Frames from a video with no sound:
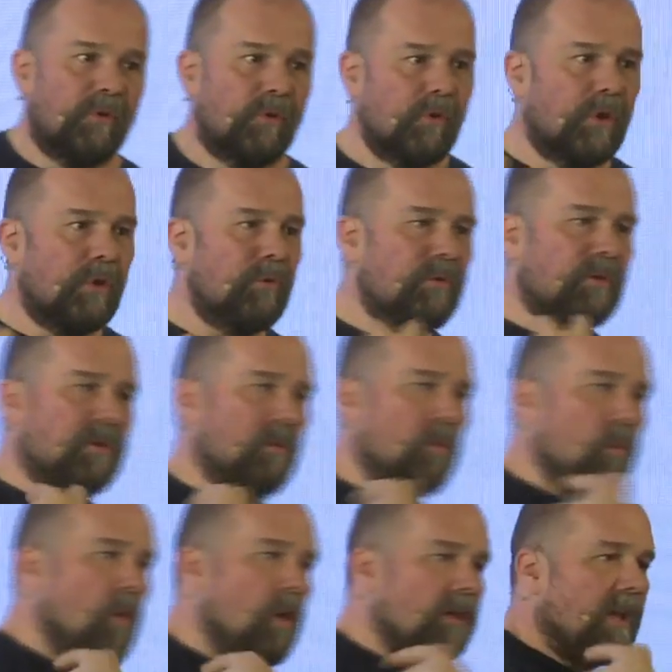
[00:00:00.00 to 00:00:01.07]
to use
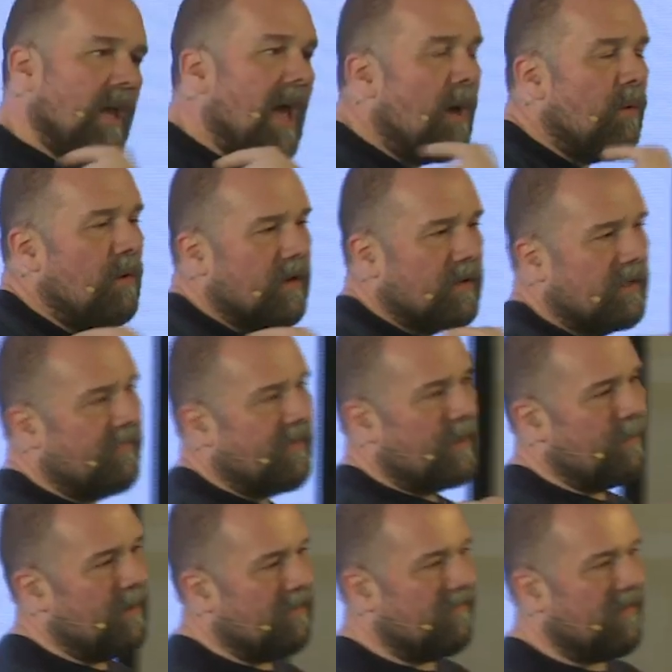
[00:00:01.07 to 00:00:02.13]
what our
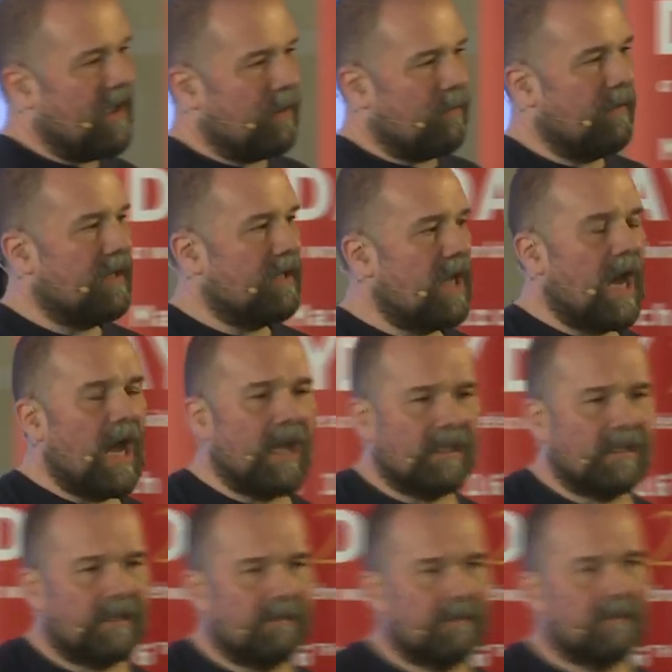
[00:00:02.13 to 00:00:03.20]
development environment
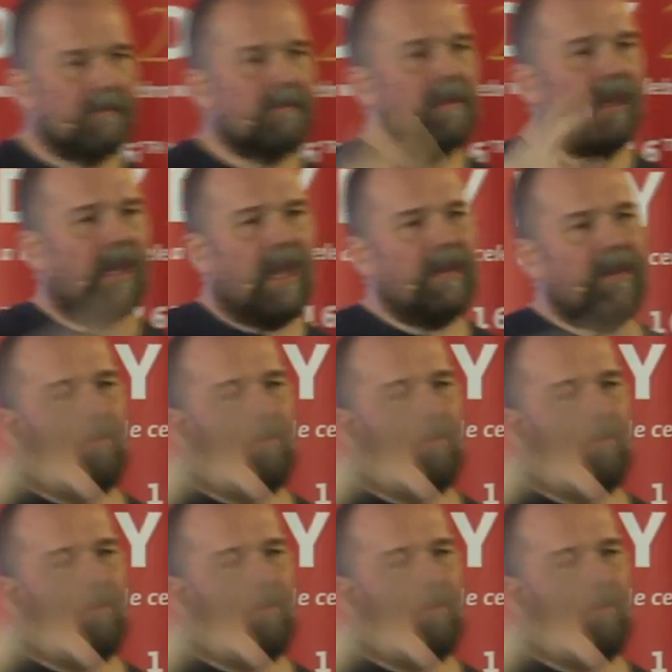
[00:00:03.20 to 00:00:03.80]
does in